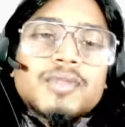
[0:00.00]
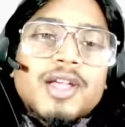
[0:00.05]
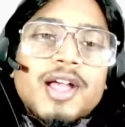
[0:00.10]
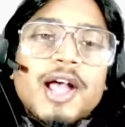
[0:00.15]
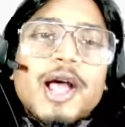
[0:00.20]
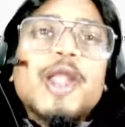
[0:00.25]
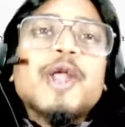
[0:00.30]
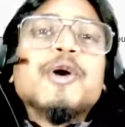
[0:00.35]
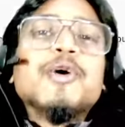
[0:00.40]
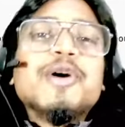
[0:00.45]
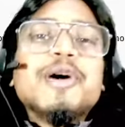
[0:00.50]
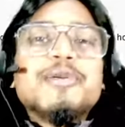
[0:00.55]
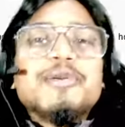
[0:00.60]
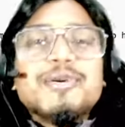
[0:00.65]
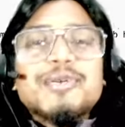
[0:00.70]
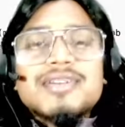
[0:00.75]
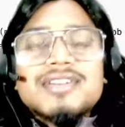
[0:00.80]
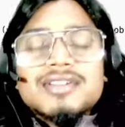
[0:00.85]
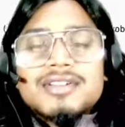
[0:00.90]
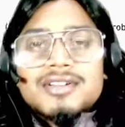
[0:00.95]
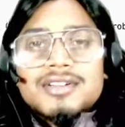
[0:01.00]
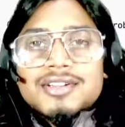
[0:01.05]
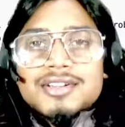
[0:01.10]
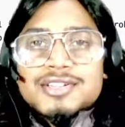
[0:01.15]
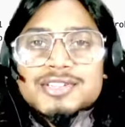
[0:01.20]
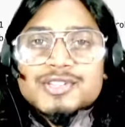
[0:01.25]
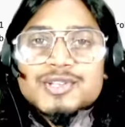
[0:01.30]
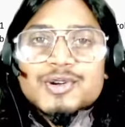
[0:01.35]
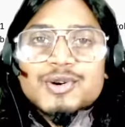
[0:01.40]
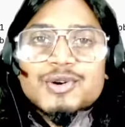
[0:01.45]
Hello everyone.
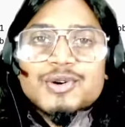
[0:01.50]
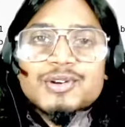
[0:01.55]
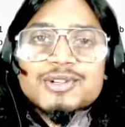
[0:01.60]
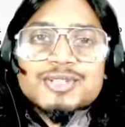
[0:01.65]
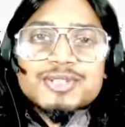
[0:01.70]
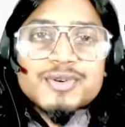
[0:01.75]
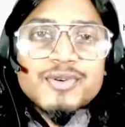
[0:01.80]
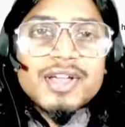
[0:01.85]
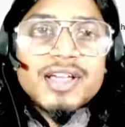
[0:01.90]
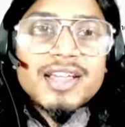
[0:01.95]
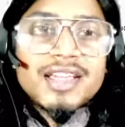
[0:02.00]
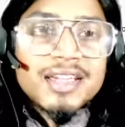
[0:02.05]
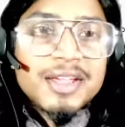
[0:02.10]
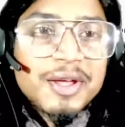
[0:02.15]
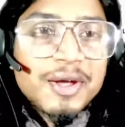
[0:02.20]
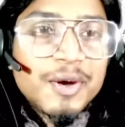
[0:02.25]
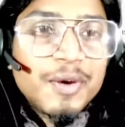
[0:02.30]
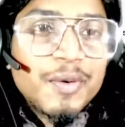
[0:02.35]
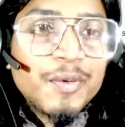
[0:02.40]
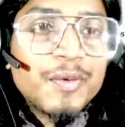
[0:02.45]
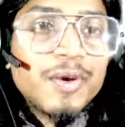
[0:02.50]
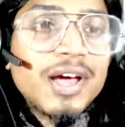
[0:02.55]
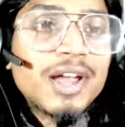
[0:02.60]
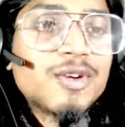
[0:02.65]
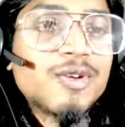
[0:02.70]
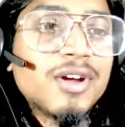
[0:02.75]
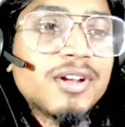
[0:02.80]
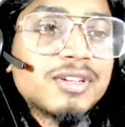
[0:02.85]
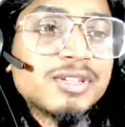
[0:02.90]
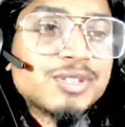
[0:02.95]
So today we are
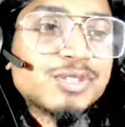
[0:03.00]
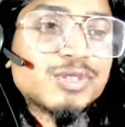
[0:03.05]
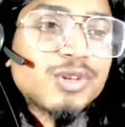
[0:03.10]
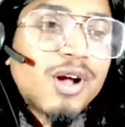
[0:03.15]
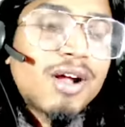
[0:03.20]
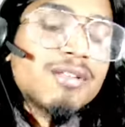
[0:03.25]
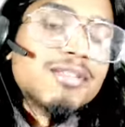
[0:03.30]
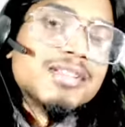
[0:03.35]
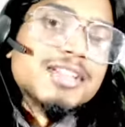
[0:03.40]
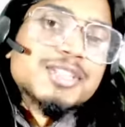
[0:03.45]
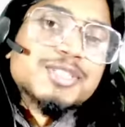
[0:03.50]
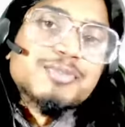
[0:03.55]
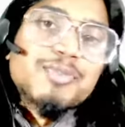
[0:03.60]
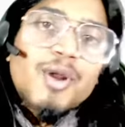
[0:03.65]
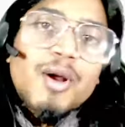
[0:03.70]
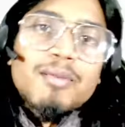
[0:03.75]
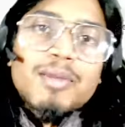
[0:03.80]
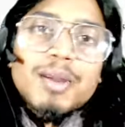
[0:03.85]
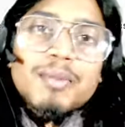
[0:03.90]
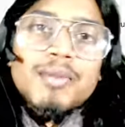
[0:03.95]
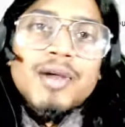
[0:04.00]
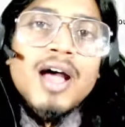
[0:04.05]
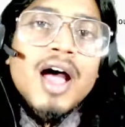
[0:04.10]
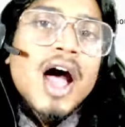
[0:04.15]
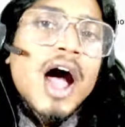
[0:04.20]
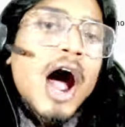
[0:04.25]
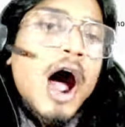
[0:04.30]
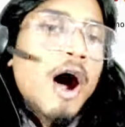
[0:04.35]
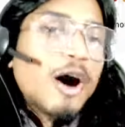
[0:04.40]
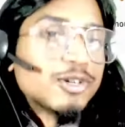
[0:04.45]
going to solve this problem,
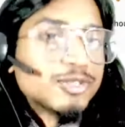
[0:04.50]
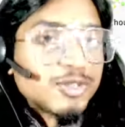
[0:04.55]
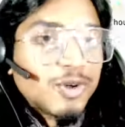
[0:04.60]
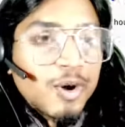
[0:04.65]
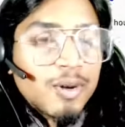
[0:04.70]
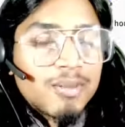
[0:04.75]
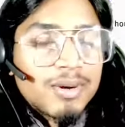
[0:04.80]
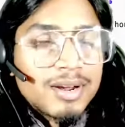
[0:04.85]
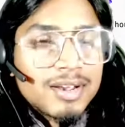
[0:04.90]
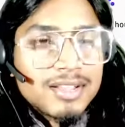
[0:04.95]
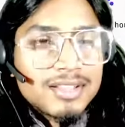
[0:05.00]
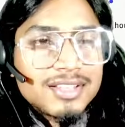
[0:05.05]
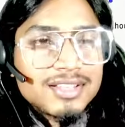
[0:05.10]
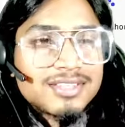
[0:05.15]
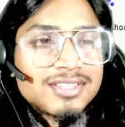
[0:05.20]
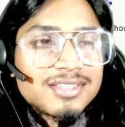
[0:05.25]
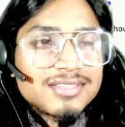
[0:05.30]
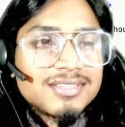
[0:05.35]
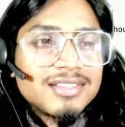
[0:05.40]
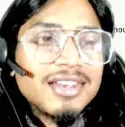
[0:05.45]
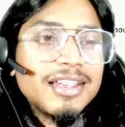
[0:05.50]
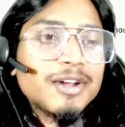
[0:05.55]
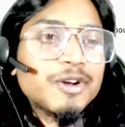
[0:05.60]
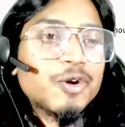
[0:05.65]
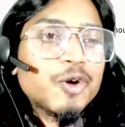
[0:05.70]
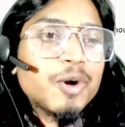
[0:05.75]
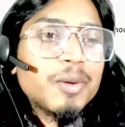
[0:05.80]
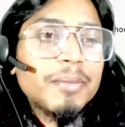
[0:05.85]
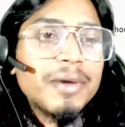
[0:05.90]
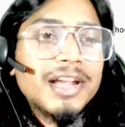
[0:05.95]
house robber. This is
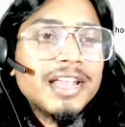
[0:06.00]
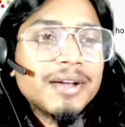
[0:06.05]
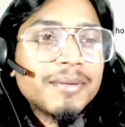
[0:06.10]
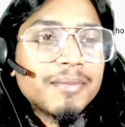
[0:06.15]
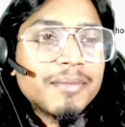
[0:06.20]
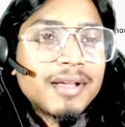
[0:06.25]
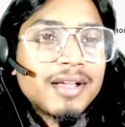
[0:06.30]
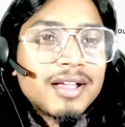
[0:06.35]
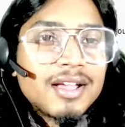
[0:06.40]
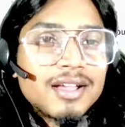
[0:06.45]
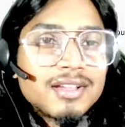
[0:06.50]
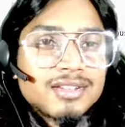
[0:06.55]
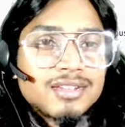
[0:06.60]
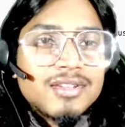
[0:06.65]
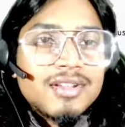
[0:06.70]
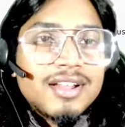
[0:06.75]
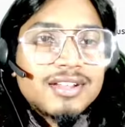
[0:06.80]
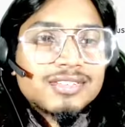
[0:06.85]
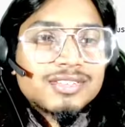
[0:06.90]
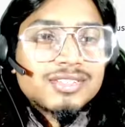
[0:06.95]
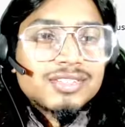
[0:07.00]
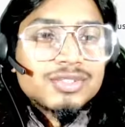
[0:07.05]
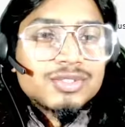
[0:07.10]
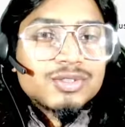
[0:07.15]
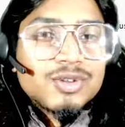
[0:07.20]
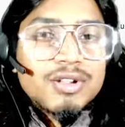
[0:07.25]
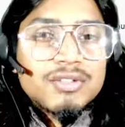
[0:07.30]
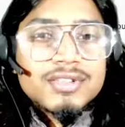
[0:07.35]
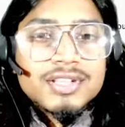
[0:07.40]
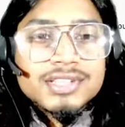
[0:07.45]
LeetCode medium. So let's
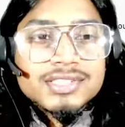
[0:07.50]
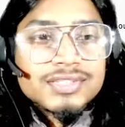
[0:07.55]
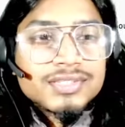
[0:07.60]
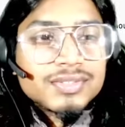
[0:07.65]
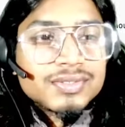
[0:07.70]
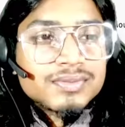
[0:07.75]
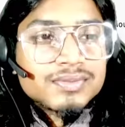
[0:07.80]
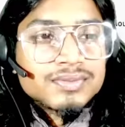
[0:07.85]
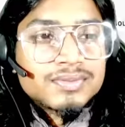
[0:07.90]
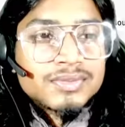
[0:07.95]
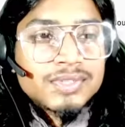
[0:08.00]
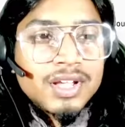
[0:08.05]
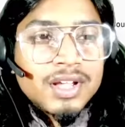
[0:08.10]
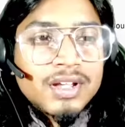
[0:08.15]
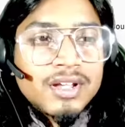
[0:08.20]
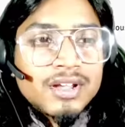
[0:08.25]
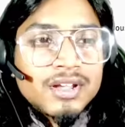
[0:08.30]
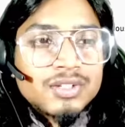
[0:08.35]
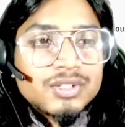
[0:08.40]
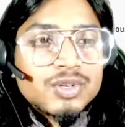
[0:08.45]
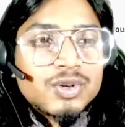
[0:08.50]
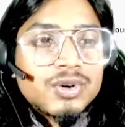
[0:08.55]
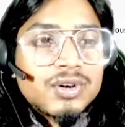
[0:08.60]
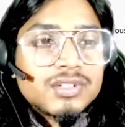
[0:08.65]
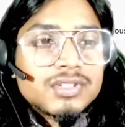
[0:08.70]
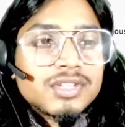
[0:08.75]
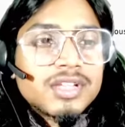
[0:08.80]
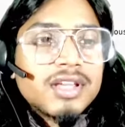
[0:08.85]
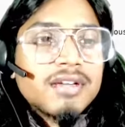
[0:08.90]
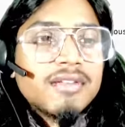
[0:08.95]
solve this. So
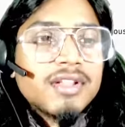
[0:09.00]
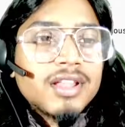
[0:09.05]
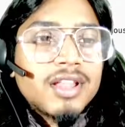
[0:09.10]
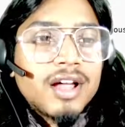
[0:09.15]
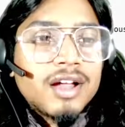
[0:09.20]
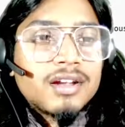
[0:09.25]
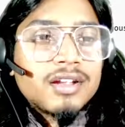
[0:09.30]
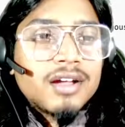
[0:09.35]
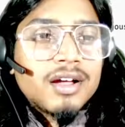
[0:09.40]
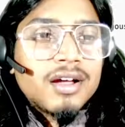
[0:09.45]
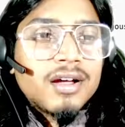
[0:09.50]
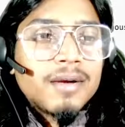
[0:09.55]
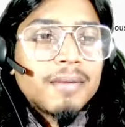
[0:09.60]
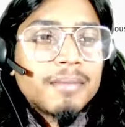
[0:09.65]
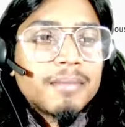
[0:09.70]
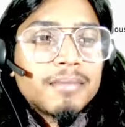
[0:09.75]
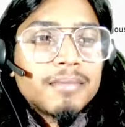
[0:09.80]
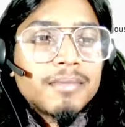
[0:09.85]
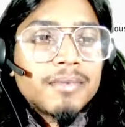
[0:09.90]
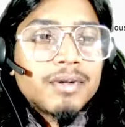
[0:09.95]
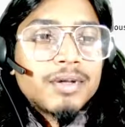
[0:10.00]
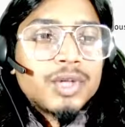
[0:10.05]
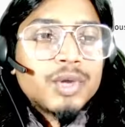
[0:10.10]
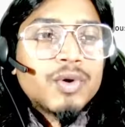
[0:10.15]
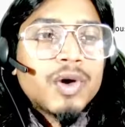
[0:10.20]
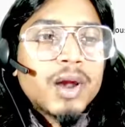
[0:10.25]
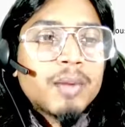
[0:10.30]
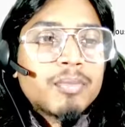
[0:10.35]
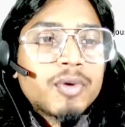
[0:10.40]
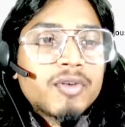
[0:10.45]
it's given that you
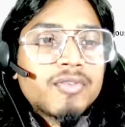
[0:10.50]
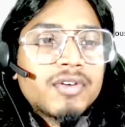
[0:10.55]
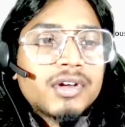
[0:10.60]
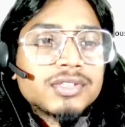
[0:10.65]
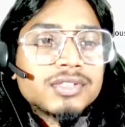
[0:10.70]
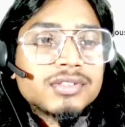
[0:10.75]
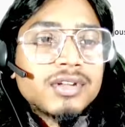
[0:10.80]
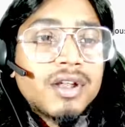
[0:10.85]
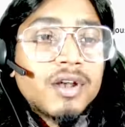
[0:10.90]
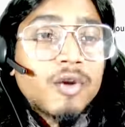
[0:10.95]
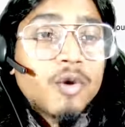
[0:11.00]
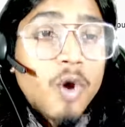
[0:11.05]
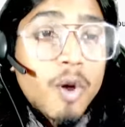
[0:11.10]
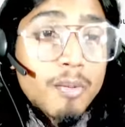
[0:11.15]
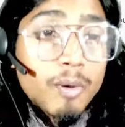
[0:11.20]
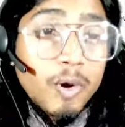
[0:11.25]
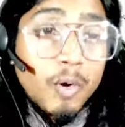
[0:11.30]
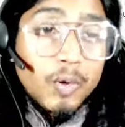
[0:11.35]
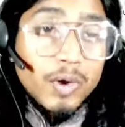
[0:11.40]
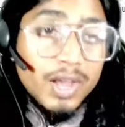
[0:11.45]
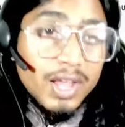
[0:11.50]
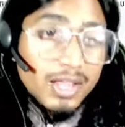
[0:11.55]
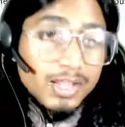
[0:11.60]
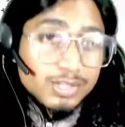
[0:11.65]
are a professional robber, okay?